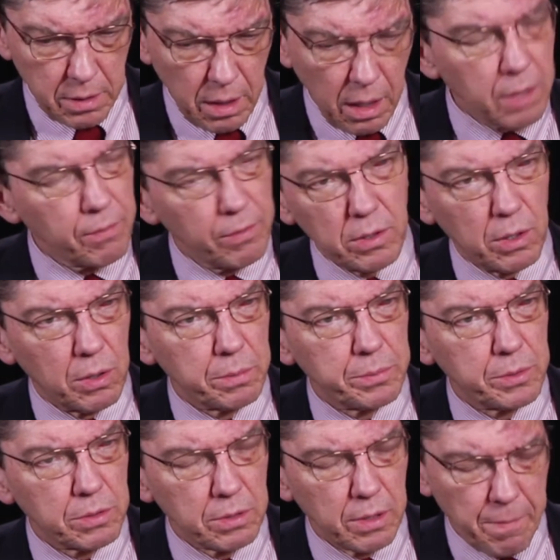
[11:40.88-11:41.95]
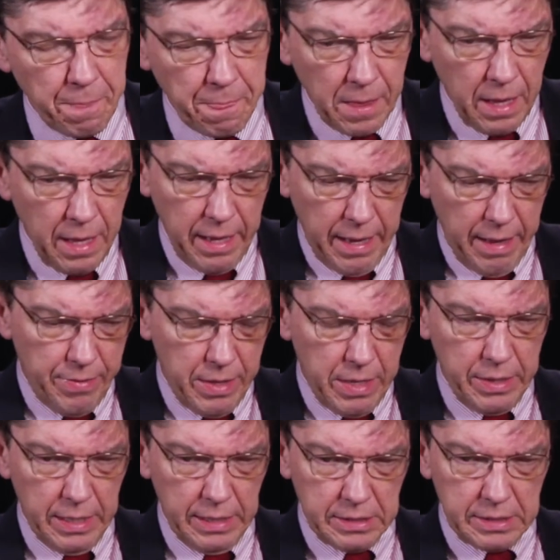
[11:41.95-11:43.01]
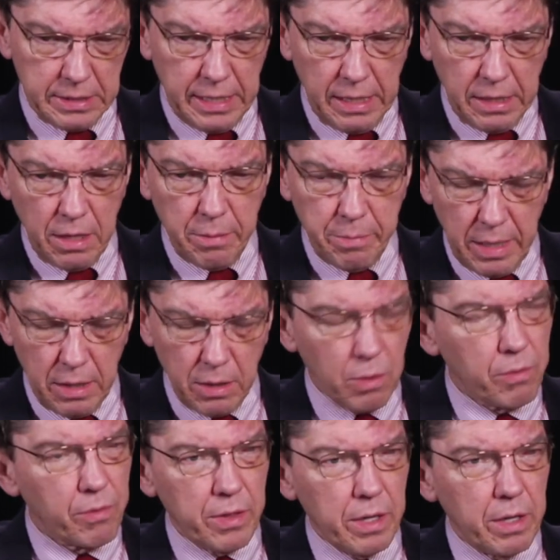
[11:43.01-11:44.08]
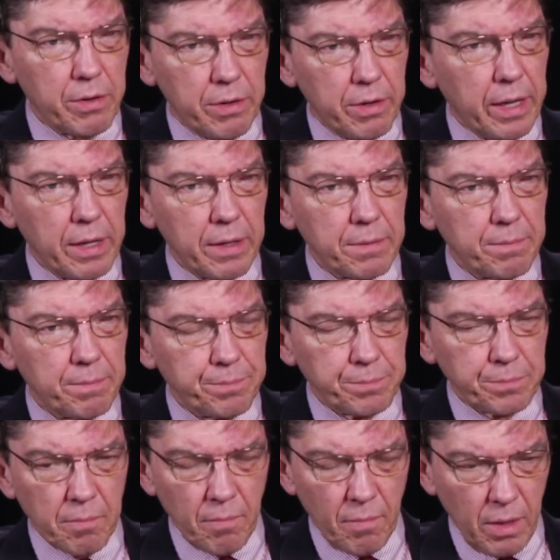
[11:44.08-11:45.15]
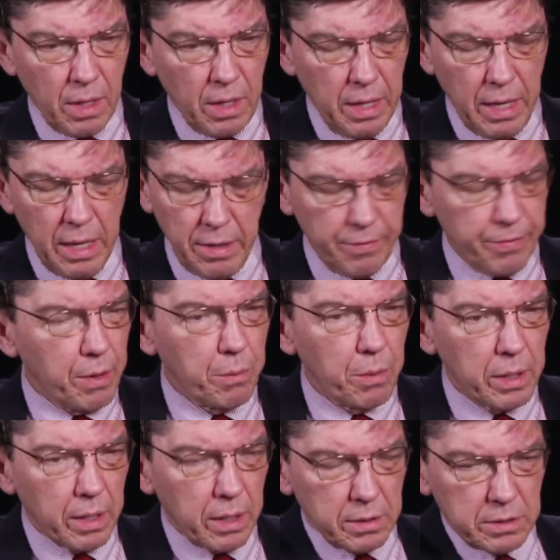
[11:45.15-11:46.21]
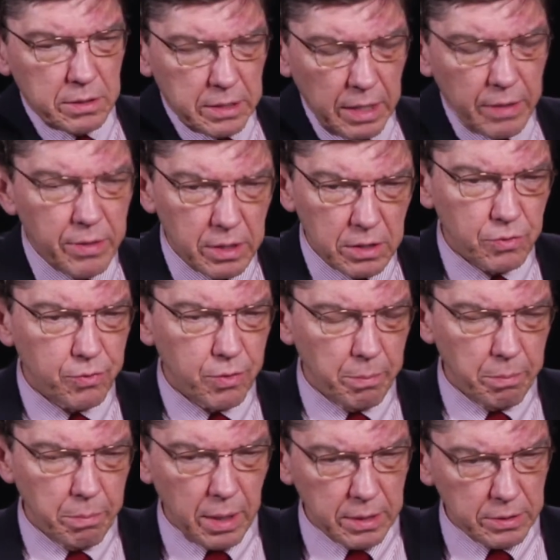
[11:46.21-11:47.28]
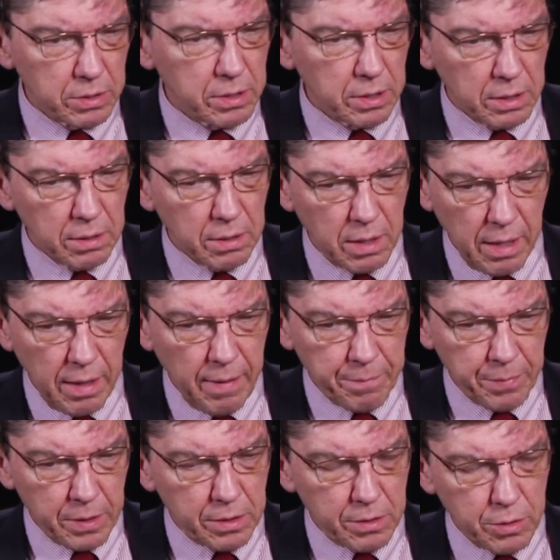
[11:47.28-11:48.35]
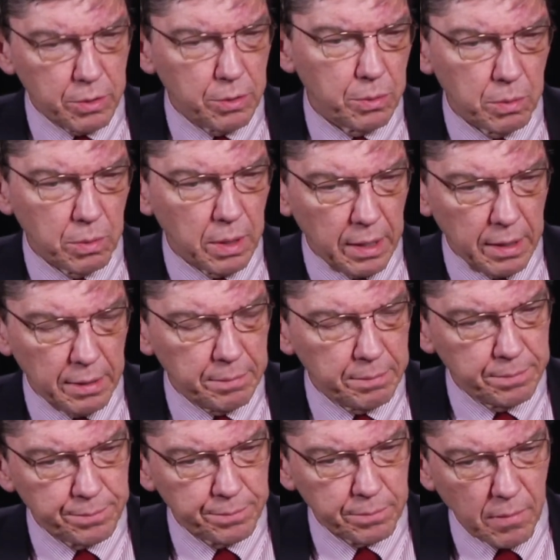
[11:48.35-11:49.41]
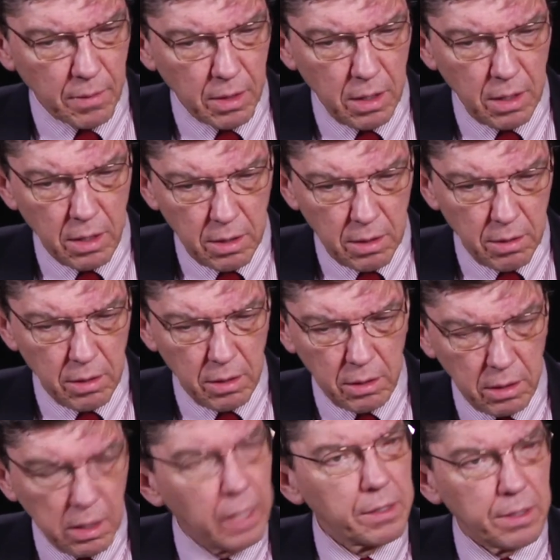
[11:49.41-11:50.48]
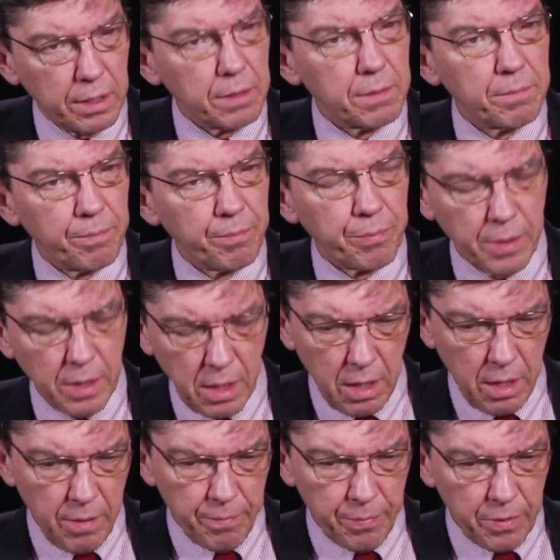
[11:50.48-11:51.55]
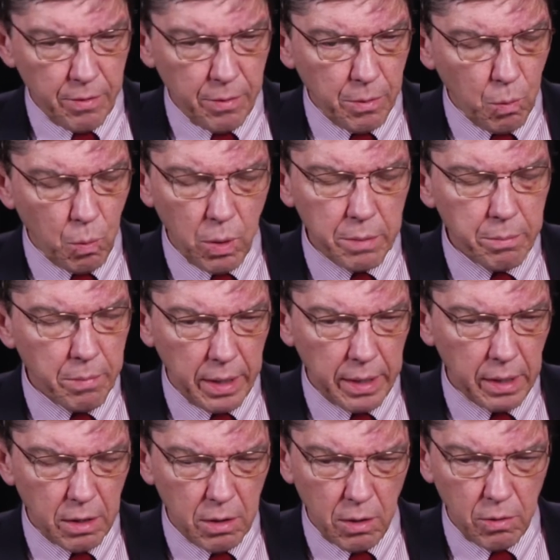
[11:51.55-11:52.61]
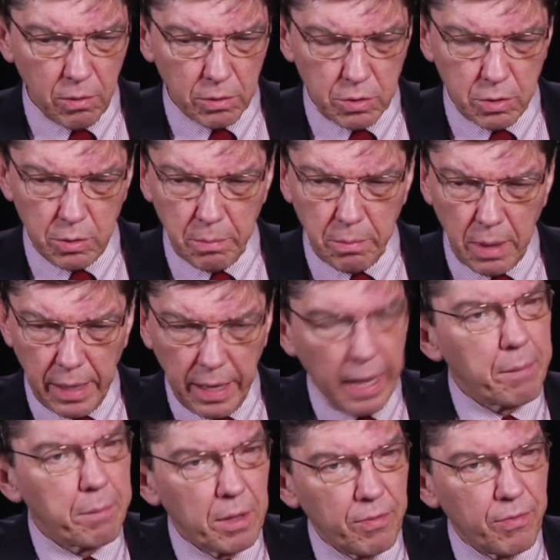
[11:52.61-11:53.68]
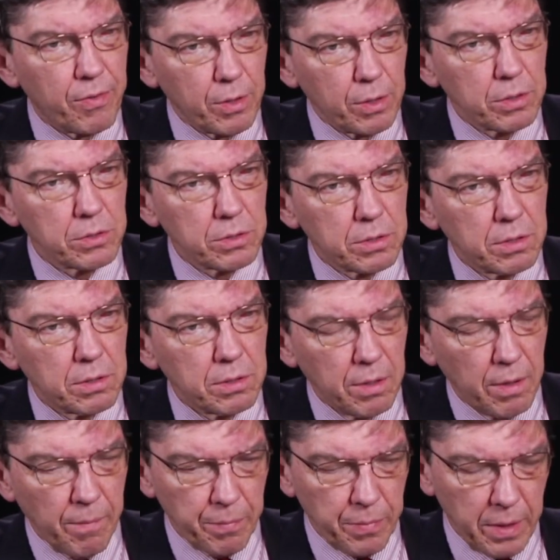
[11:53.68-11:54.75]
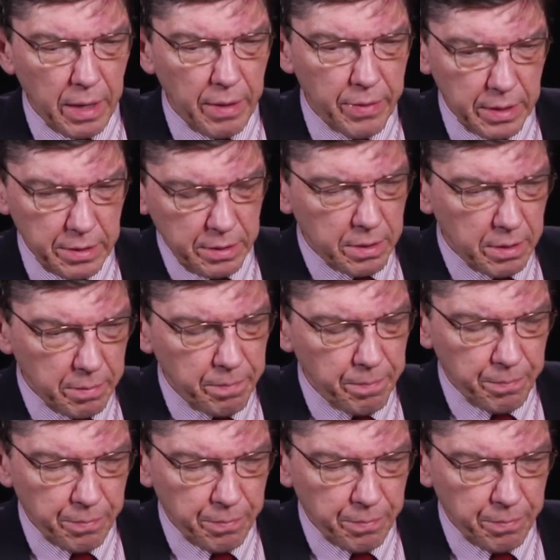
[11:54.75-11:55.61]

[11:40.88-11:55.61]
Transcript: envelopes, and then they send them out over the internet. And if they want to send this from Boston to London, one might go to Miami first, and then to